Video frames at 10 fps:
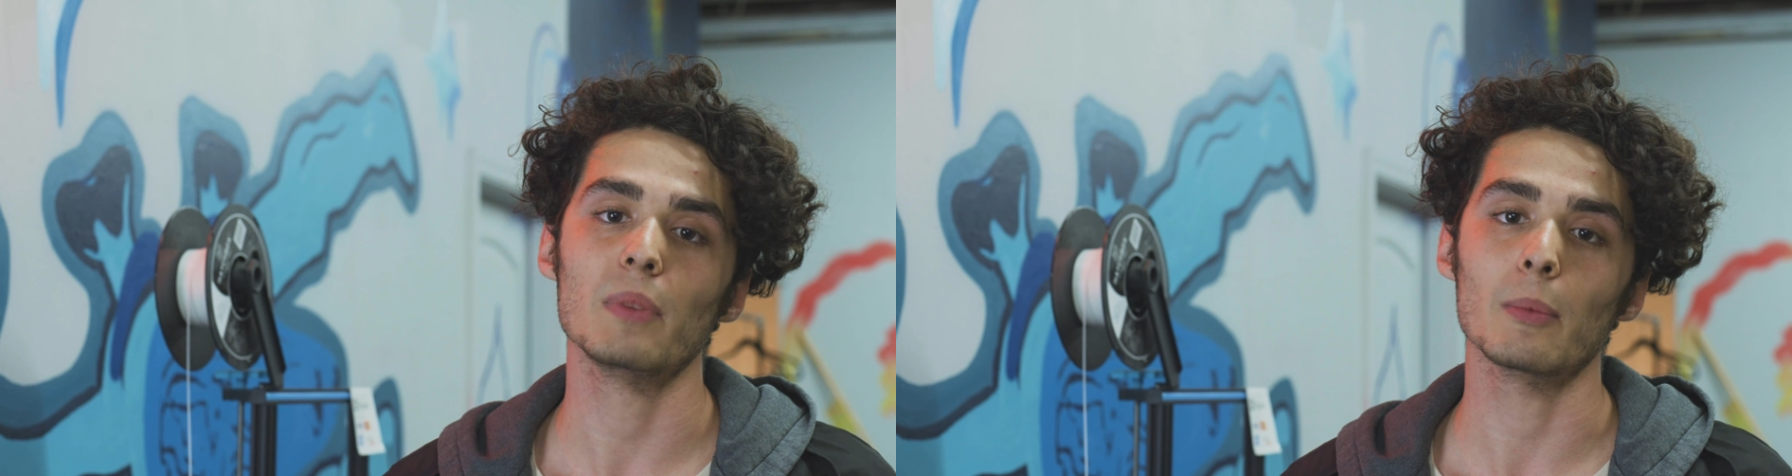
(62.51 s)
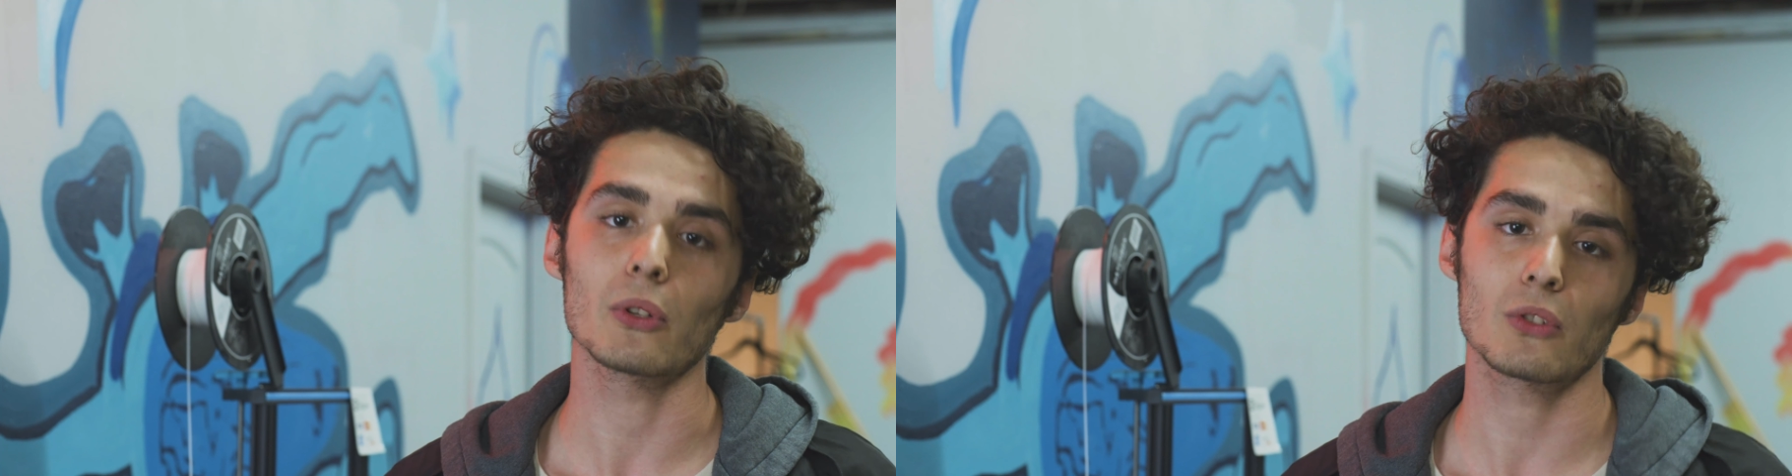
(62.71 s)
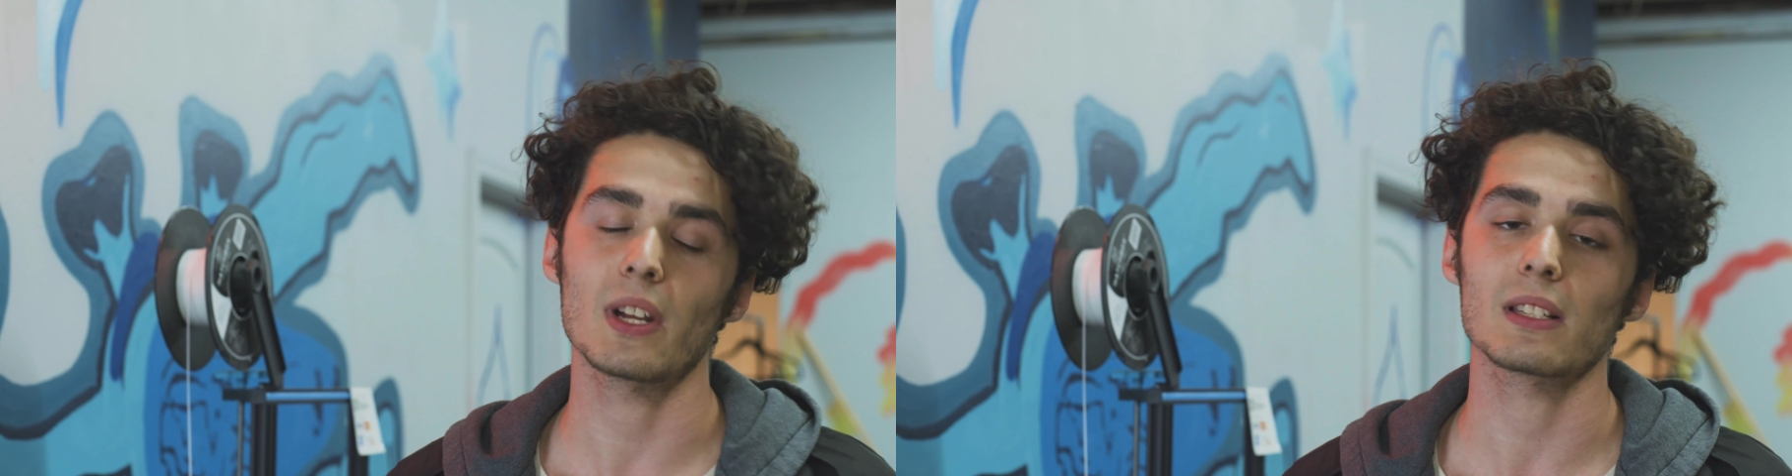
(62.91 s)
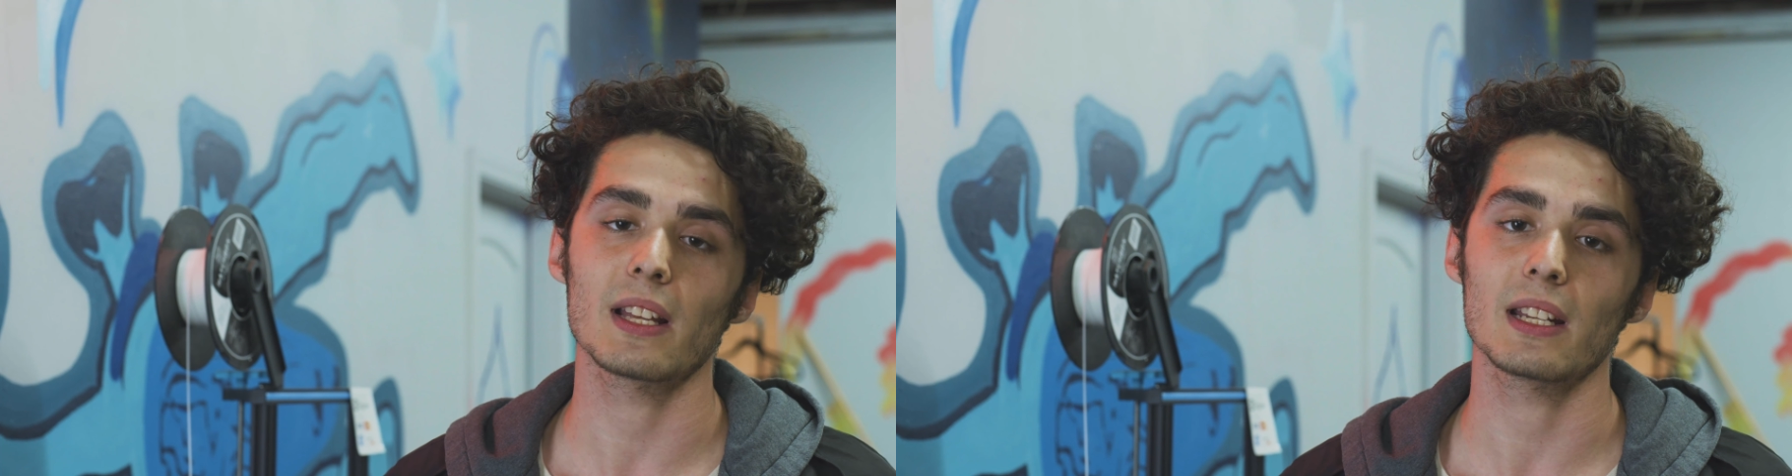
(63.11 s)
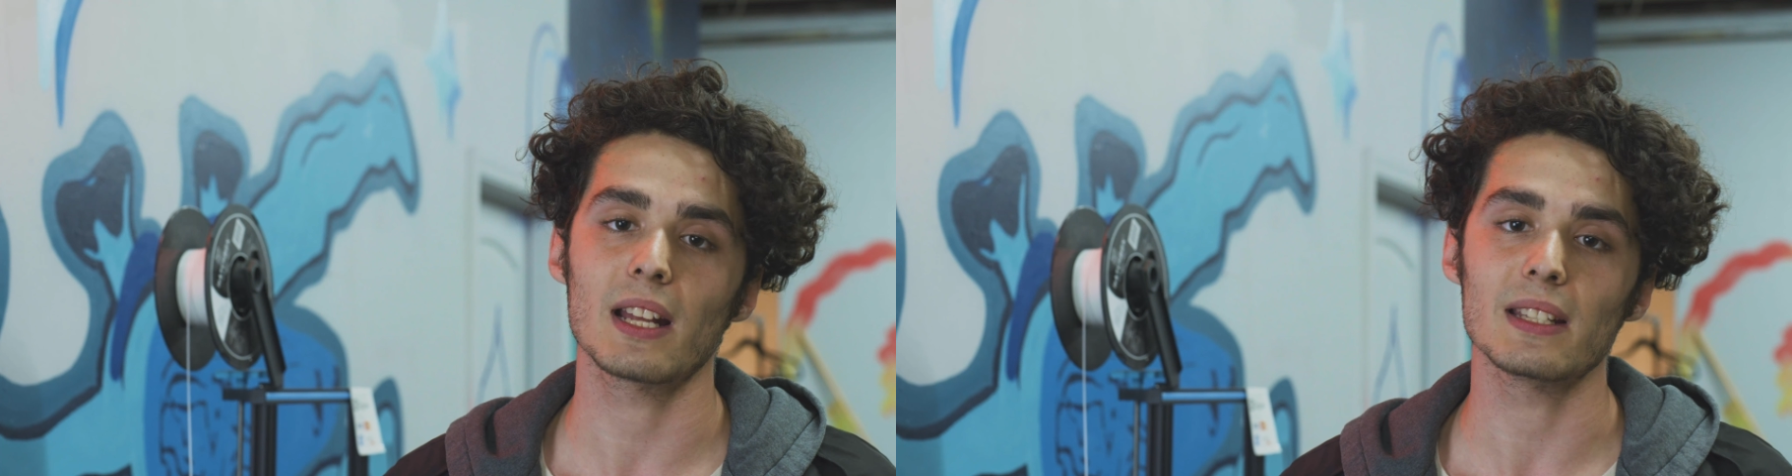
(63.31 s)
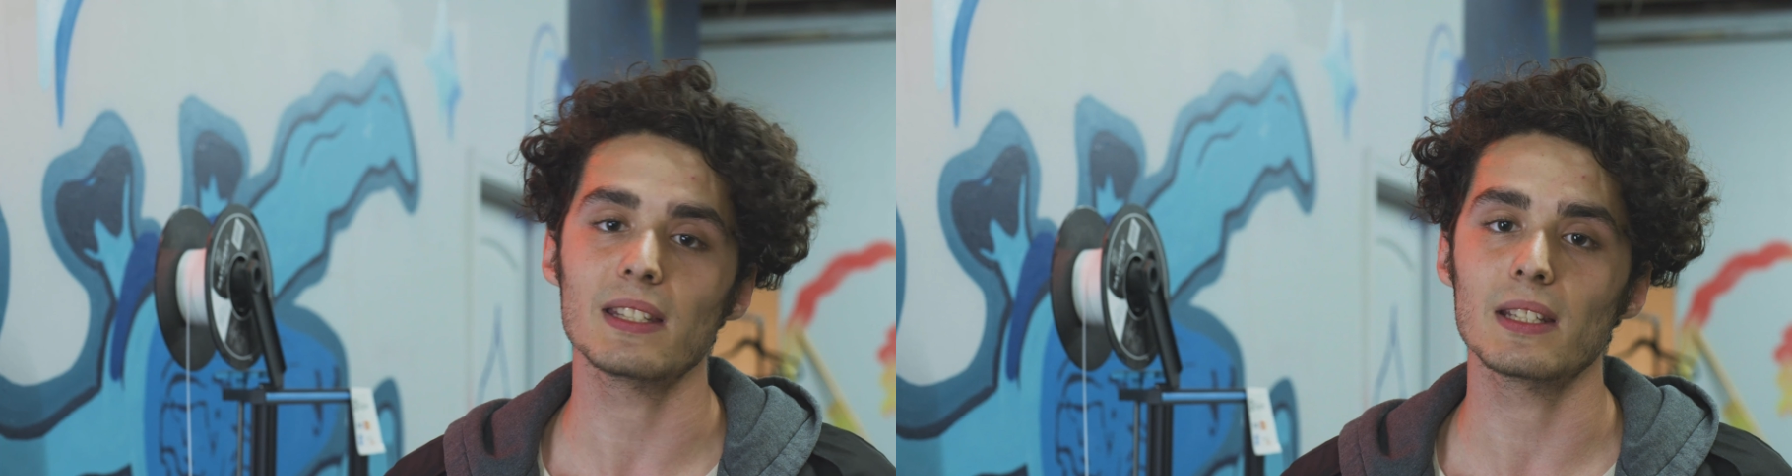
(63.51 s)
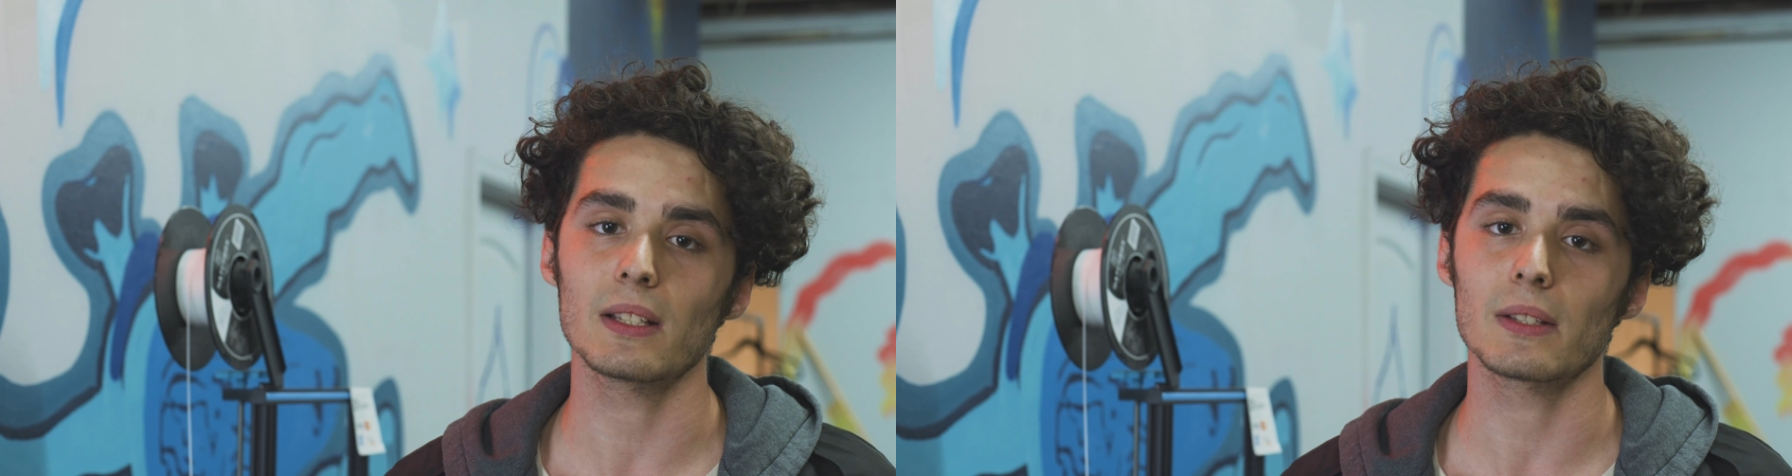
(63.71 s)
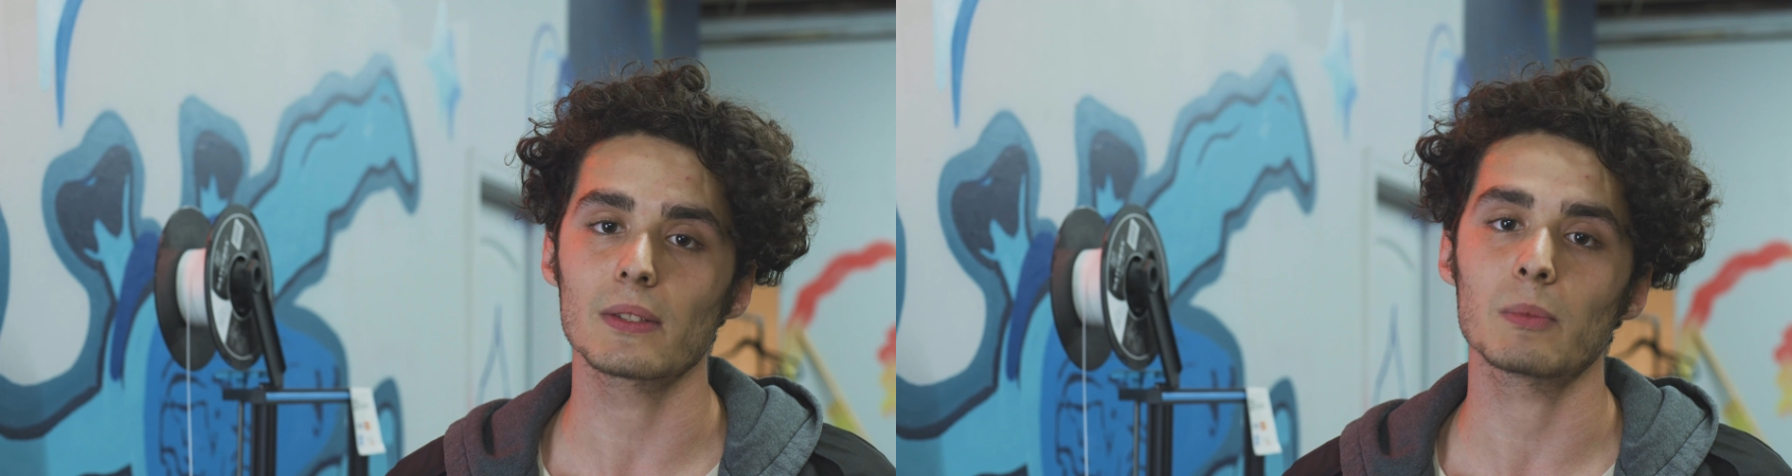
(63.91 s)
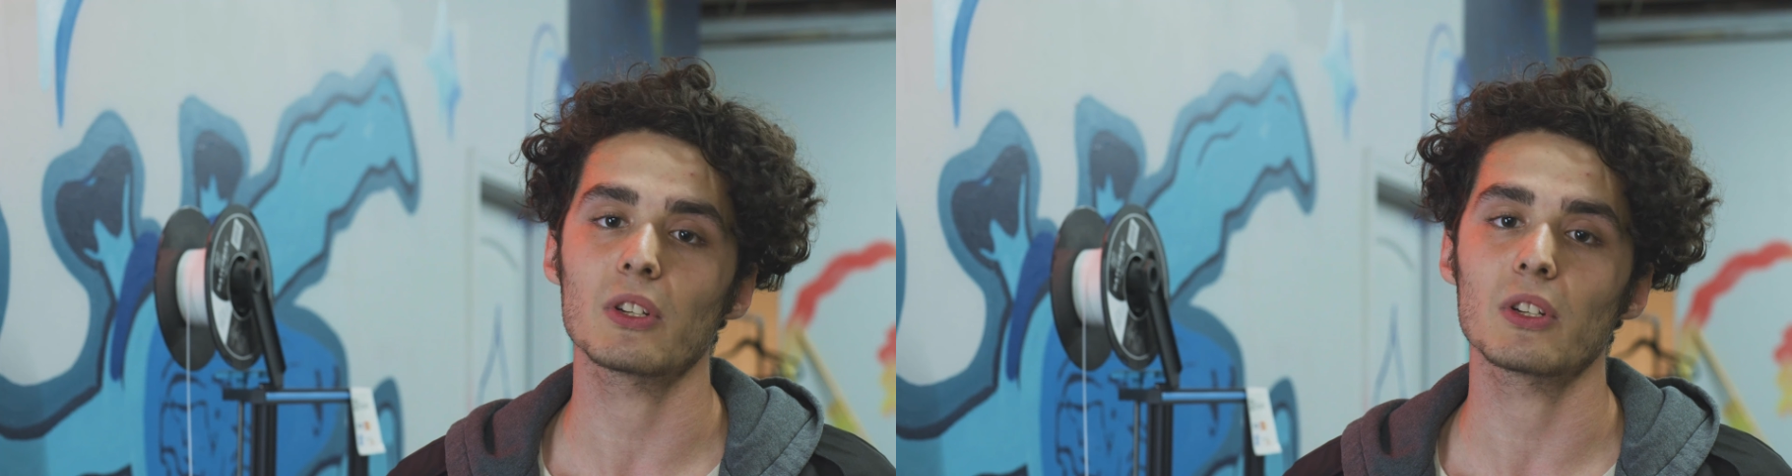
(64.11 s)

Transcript: people's translated ideas